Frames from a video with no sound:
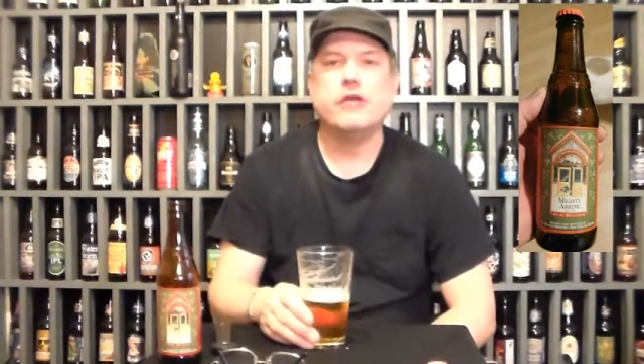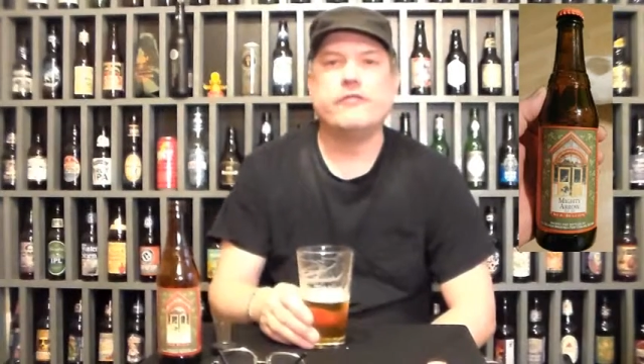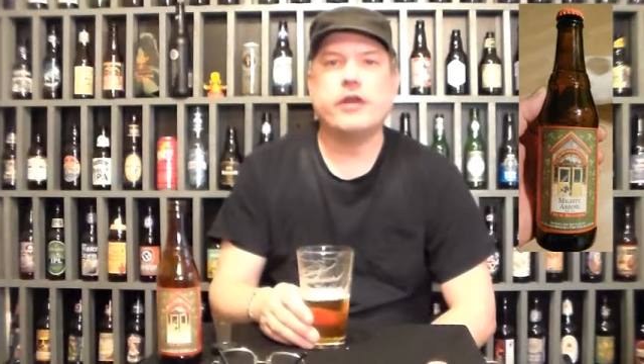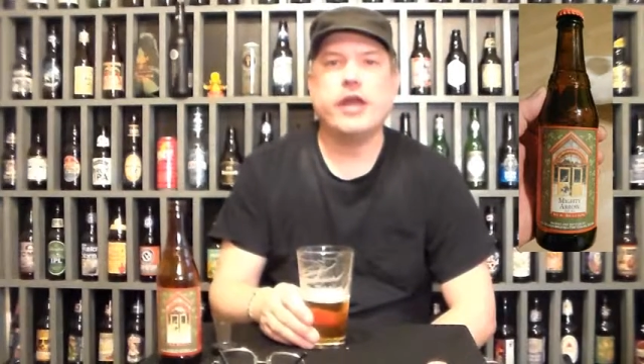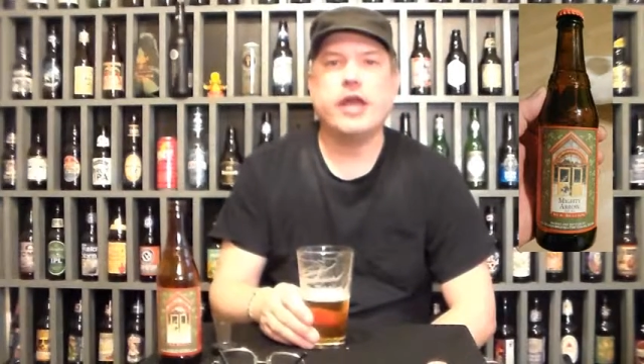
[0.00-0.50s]

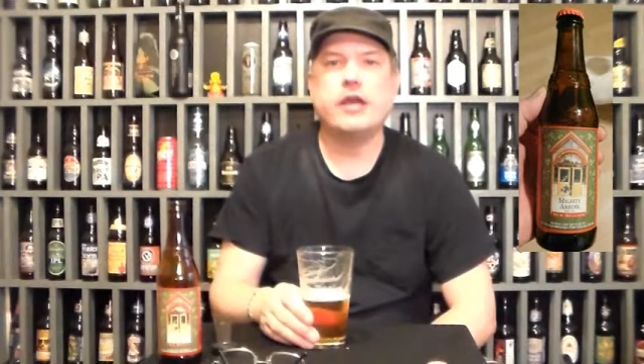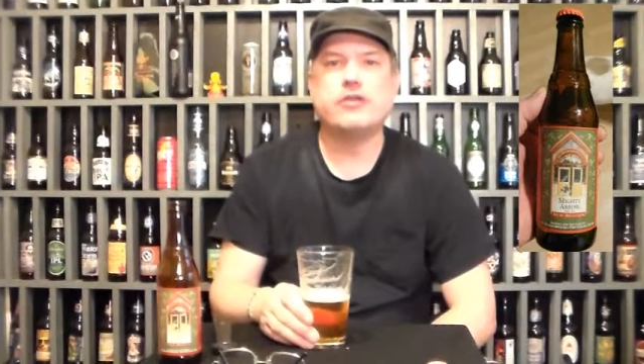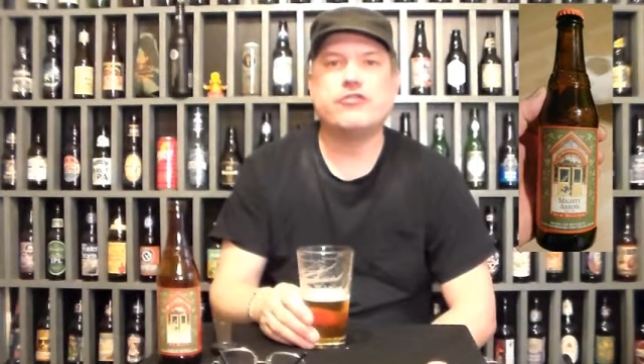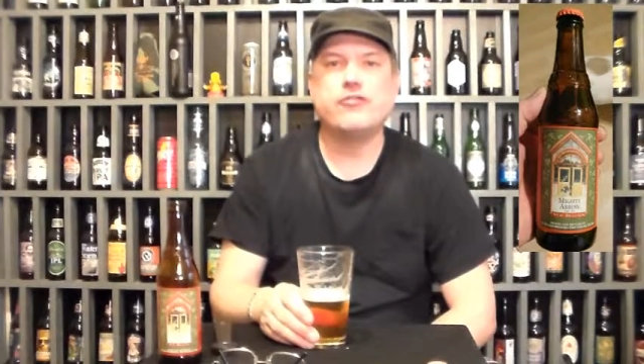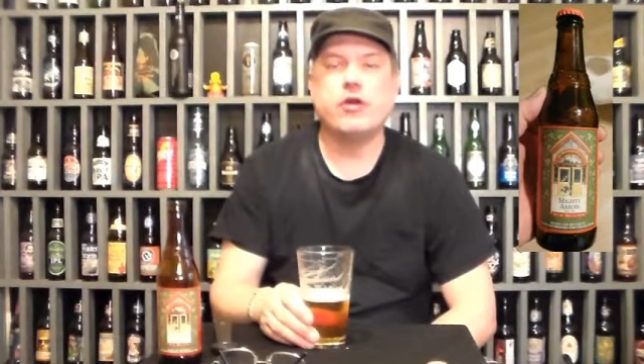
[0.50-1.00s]
If an
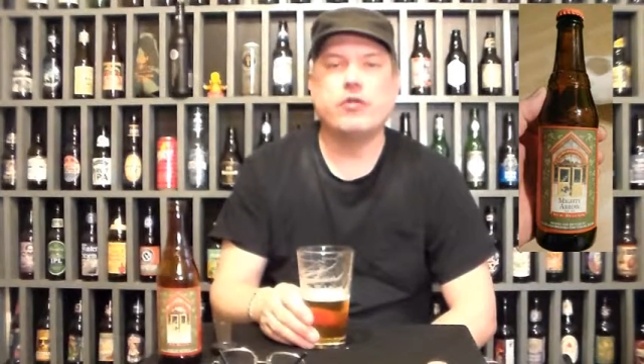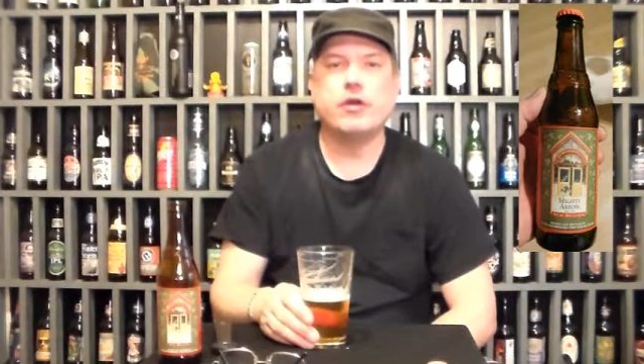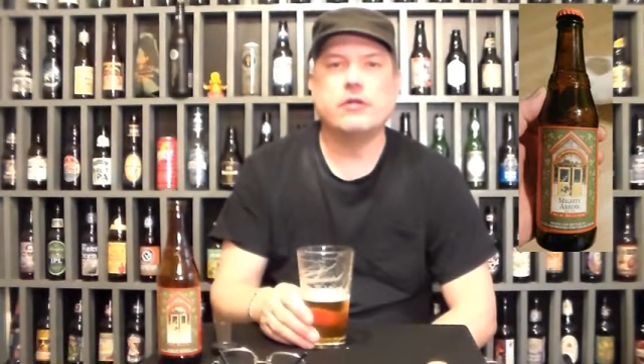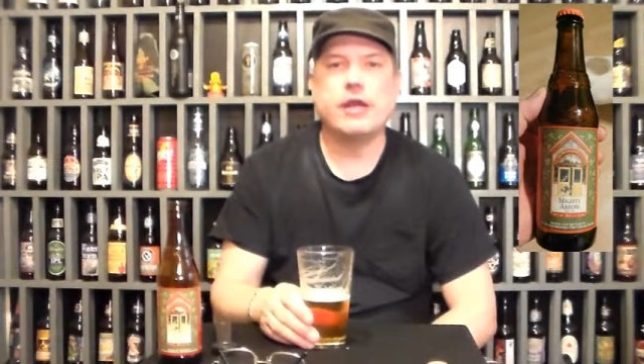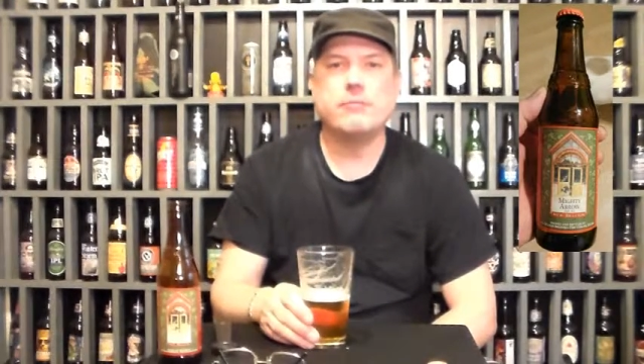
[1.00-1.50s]
egg is
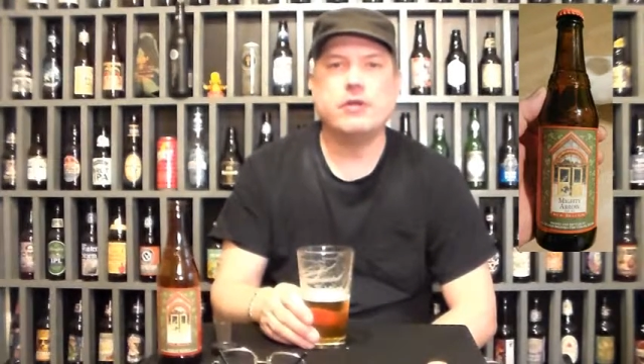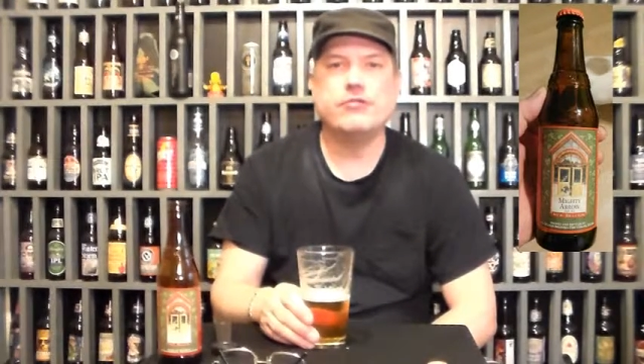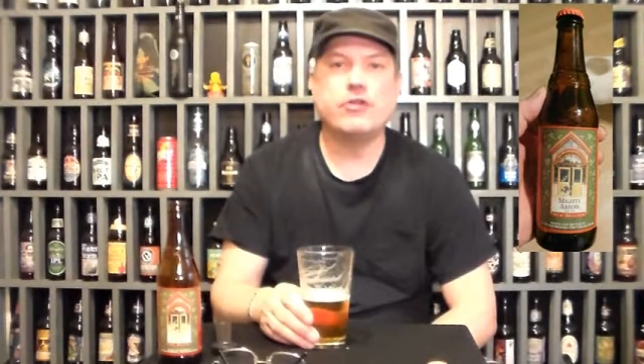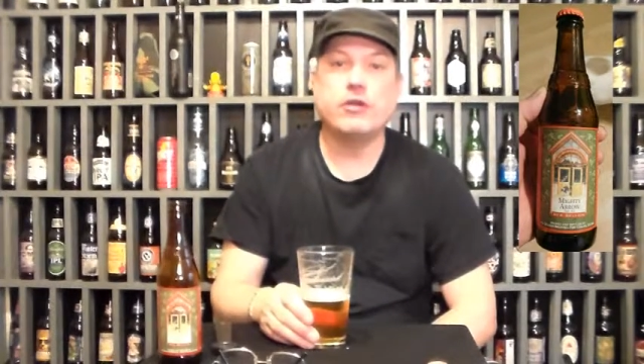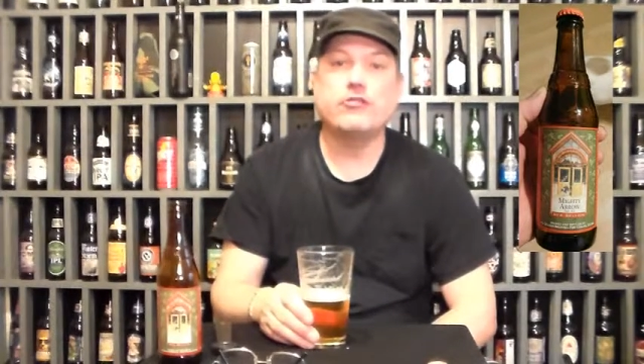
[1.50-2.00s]
floating, that
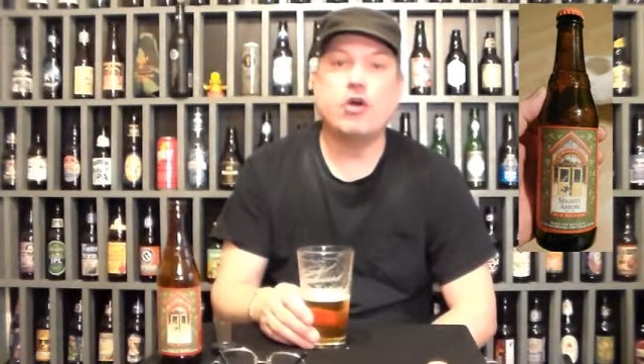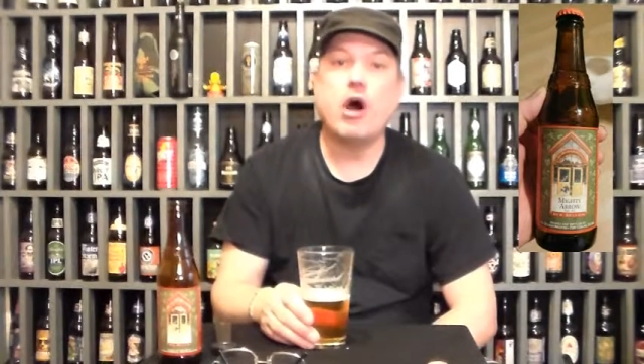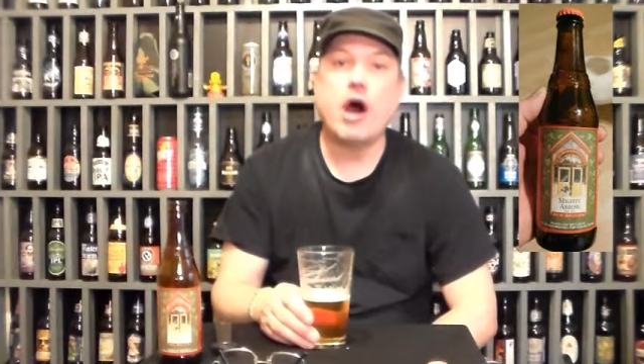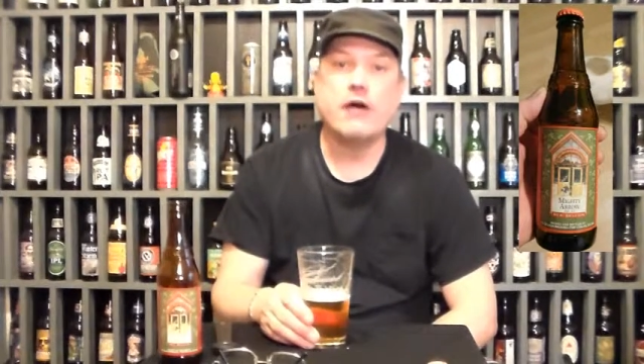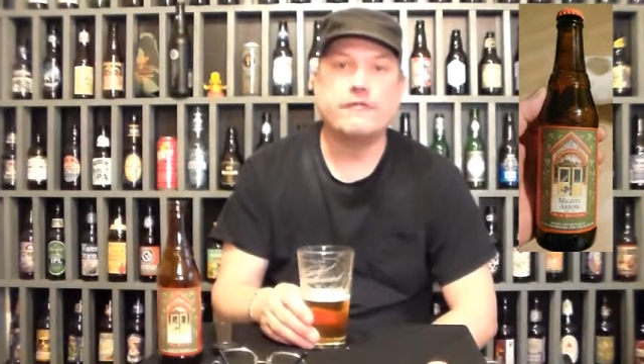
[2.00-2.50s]
means it is
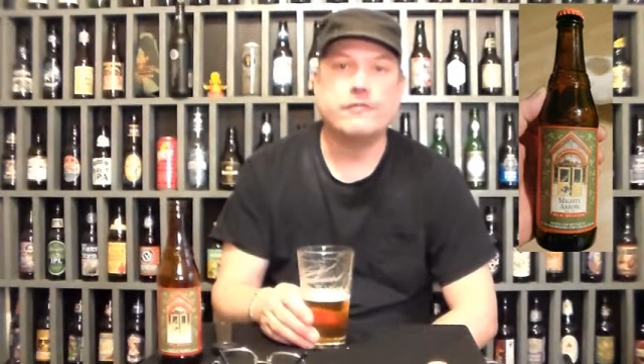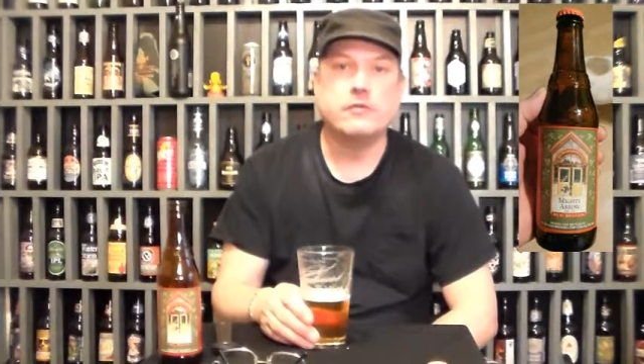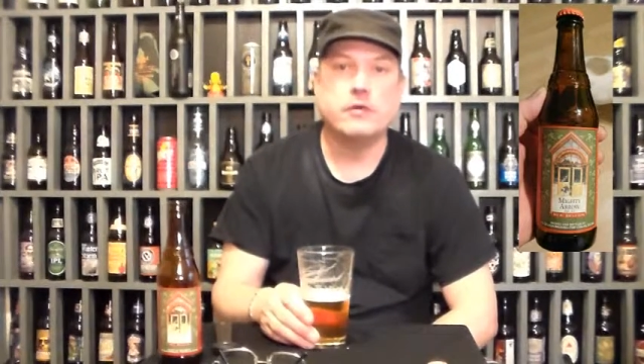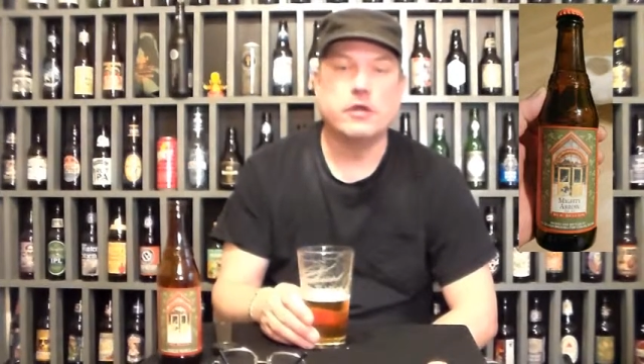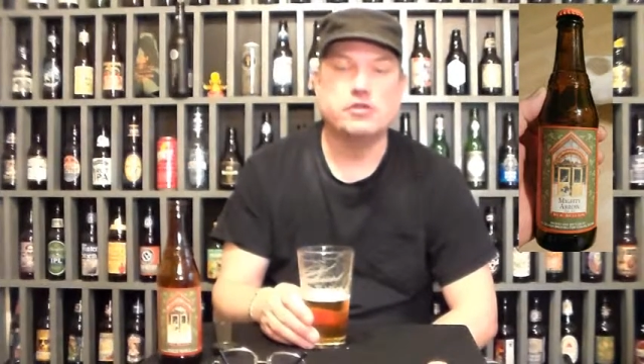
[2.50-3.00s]
off